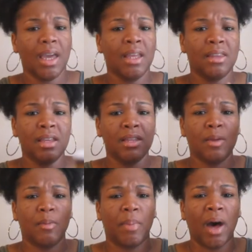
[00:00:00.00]
And then
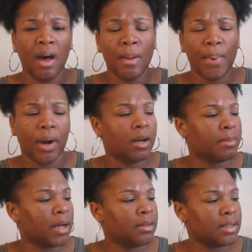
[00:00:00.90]
the bomb part
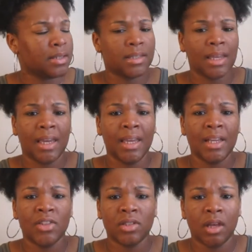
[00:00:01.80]
about this is that
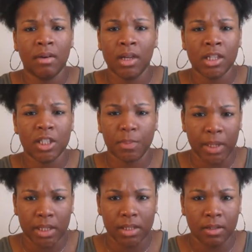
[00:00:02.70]
it is so
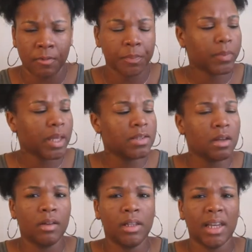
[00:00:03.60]
inexpensive. It's
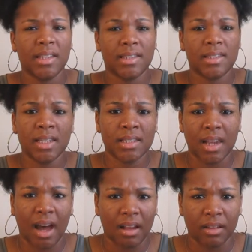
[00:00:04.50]
only like
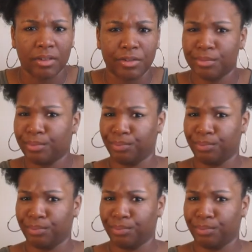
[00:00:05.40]
$6.